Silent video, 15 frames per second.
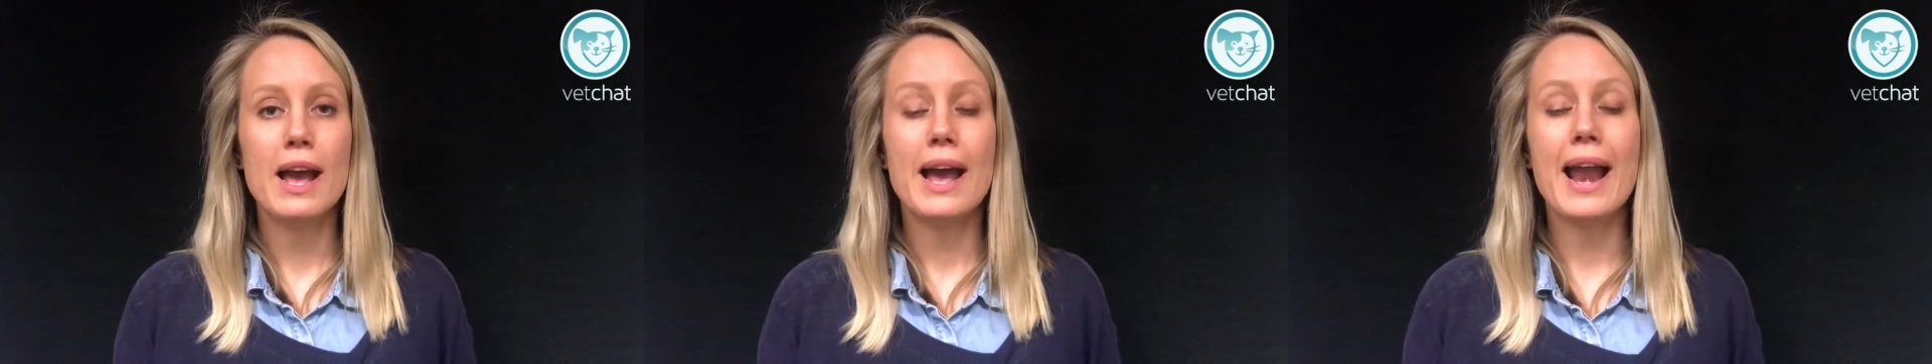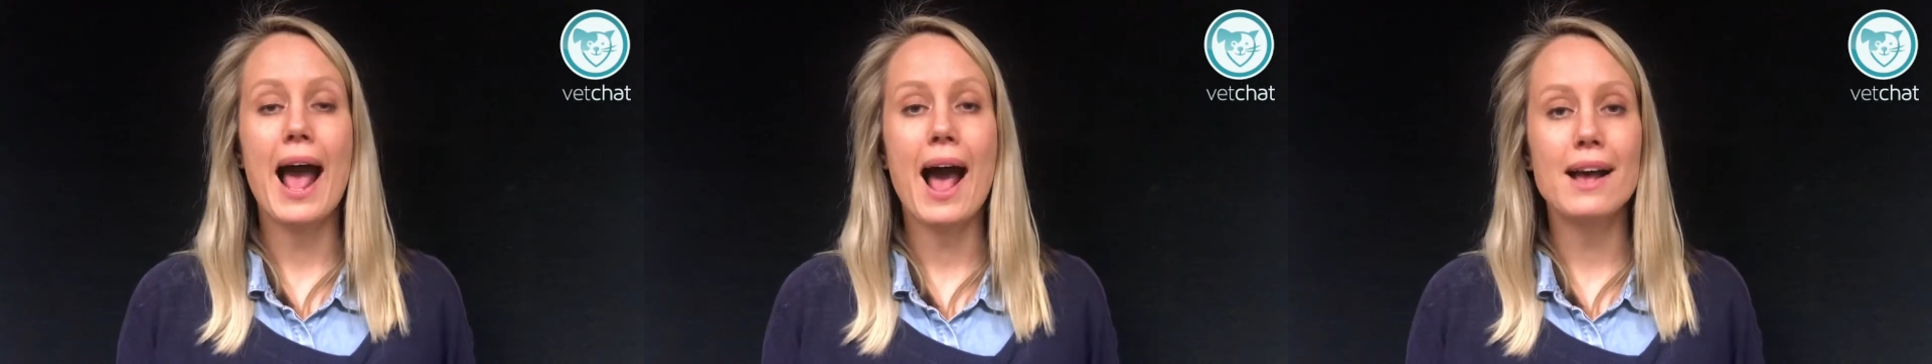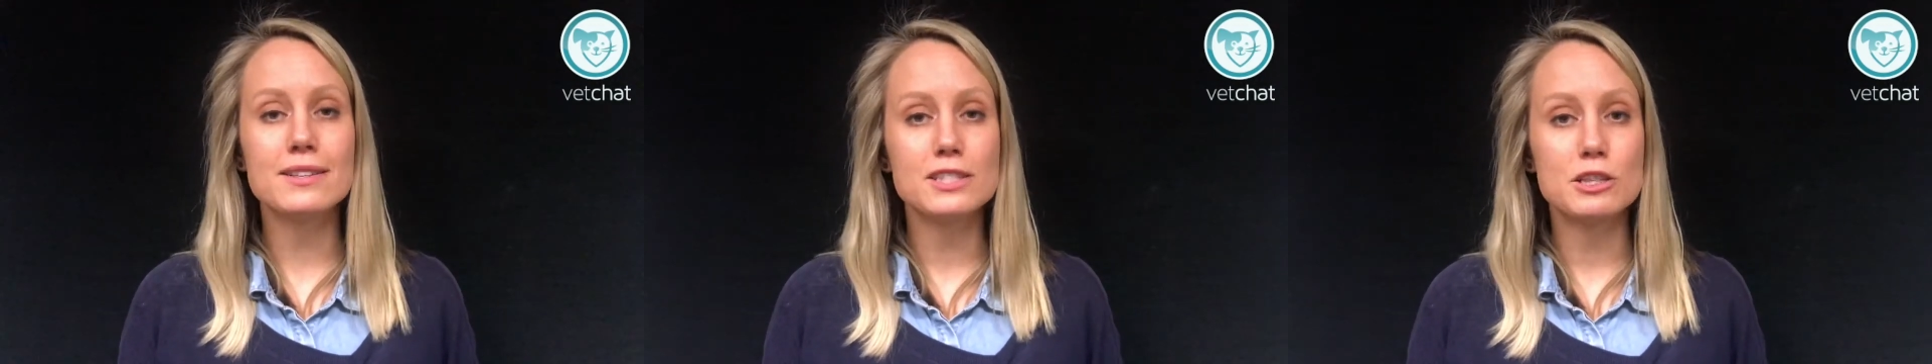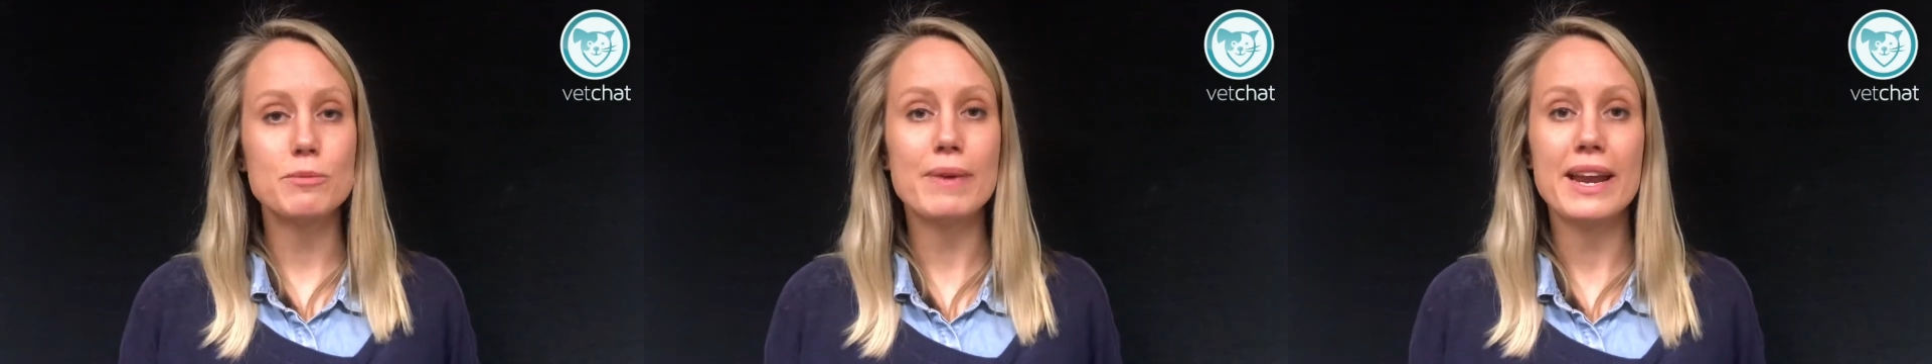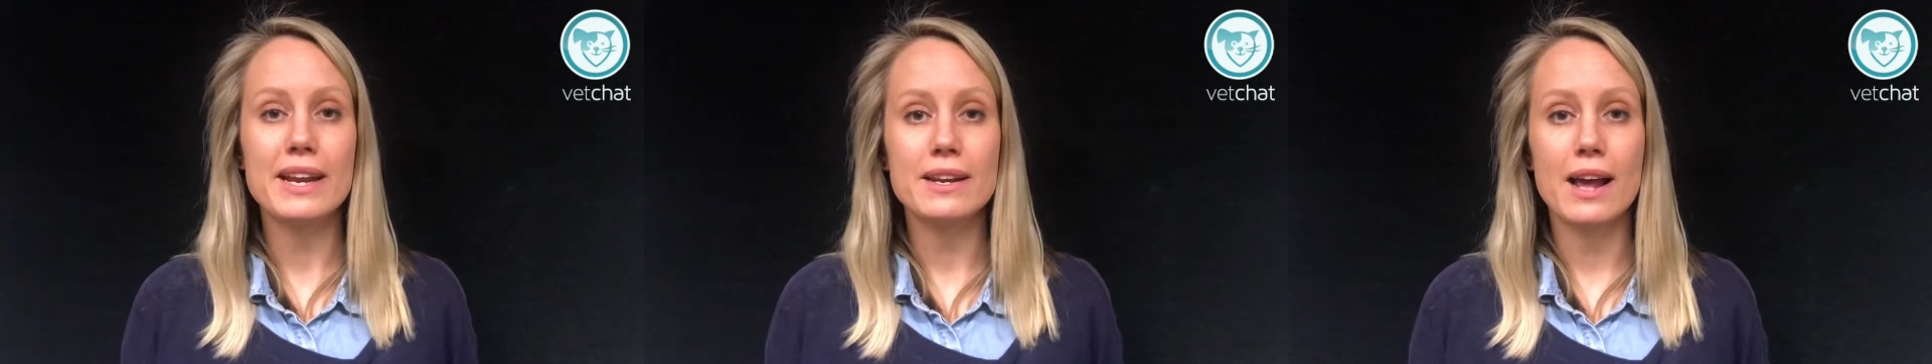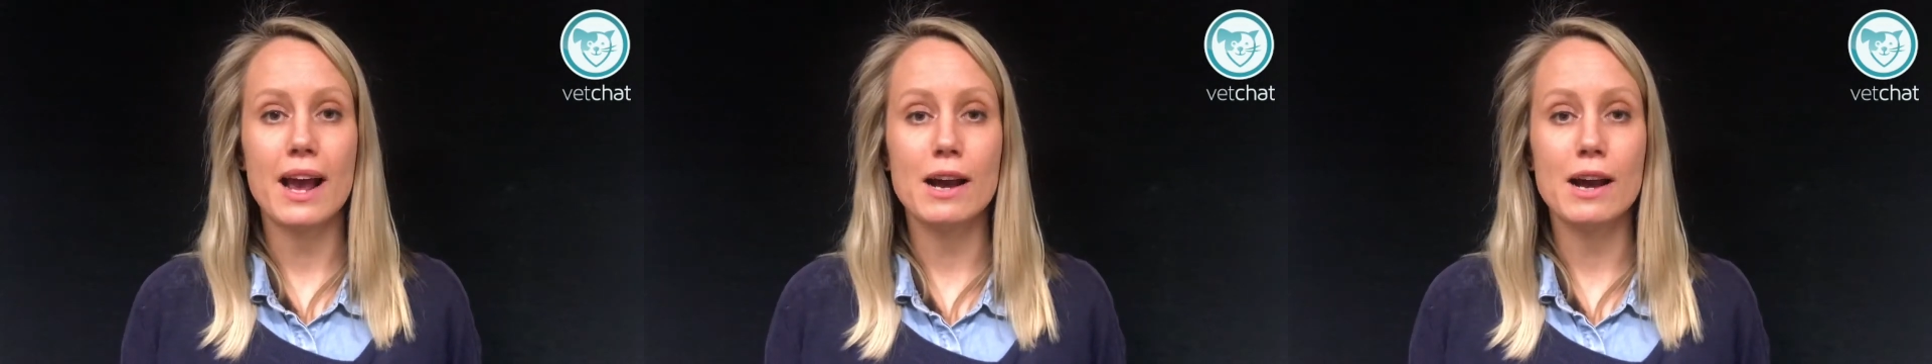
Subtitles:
It has to meet